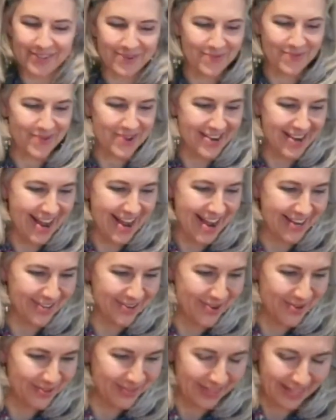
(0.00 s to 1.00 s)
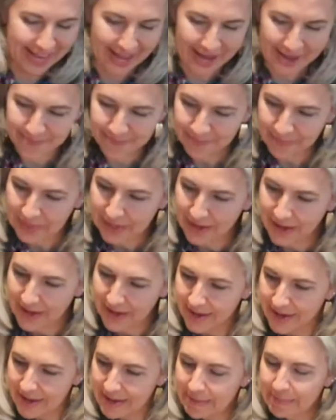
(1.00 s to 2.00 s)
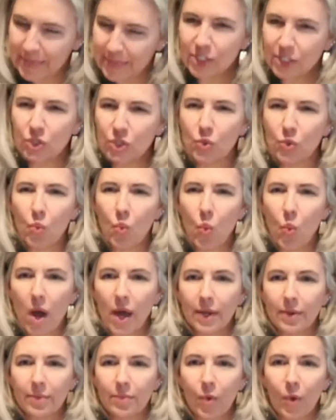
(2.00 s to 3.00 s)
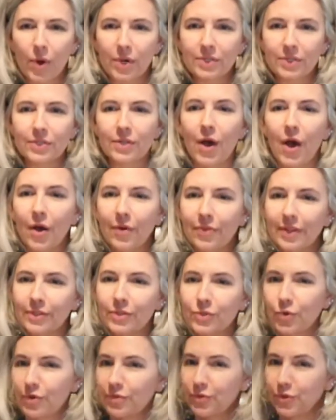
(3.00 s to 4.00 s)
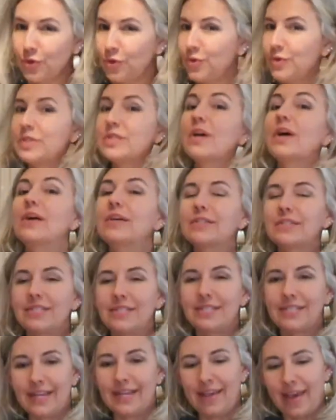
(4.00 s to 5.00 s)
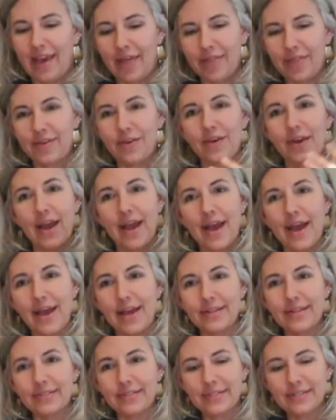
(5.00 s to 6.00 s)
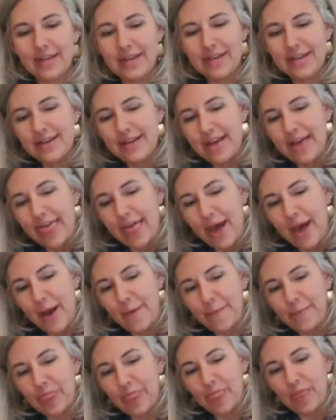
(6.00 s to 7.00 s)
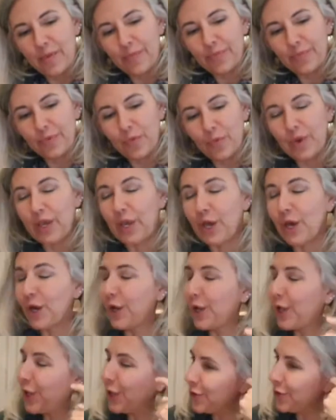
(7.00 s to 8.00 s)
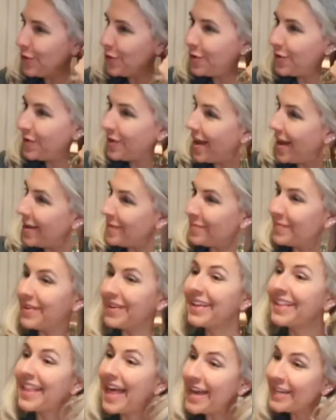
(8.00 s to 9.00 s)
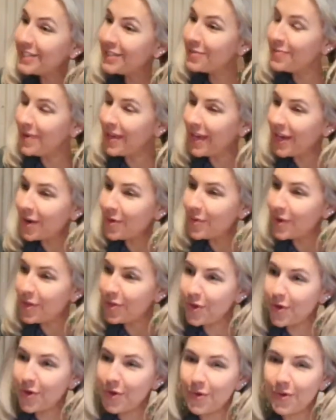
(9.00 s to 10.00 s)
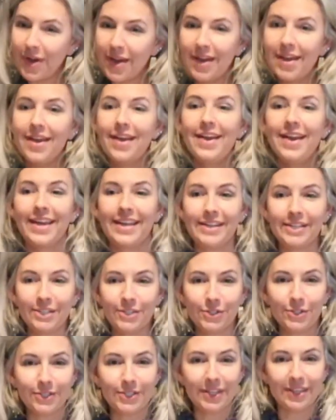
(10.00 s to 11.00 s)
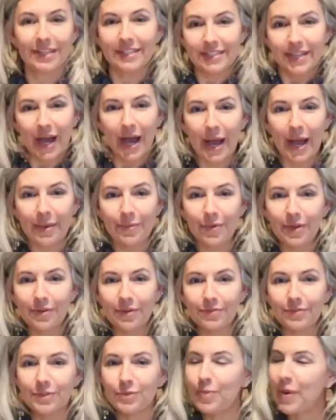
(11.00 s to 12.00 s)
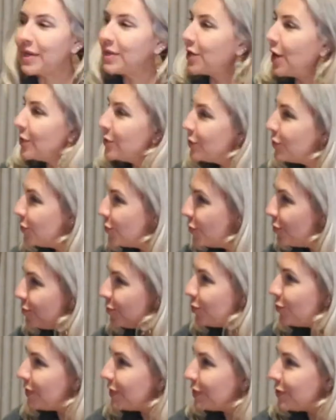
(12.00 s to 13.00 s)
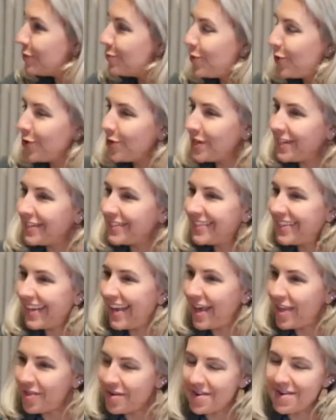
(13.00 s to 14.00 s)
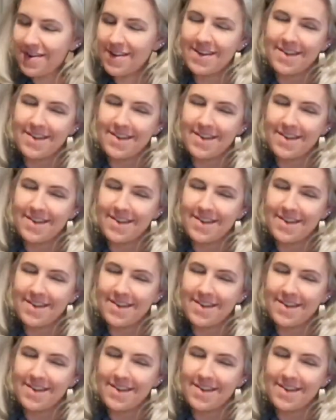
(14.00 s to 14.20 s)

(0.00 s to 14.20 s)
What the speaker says: One and Only. I'm going to do one more song that's sort of two songs together as we conclude. I'm glad to be here with you. In addition to the time we've spent on Zoom doing some learning together,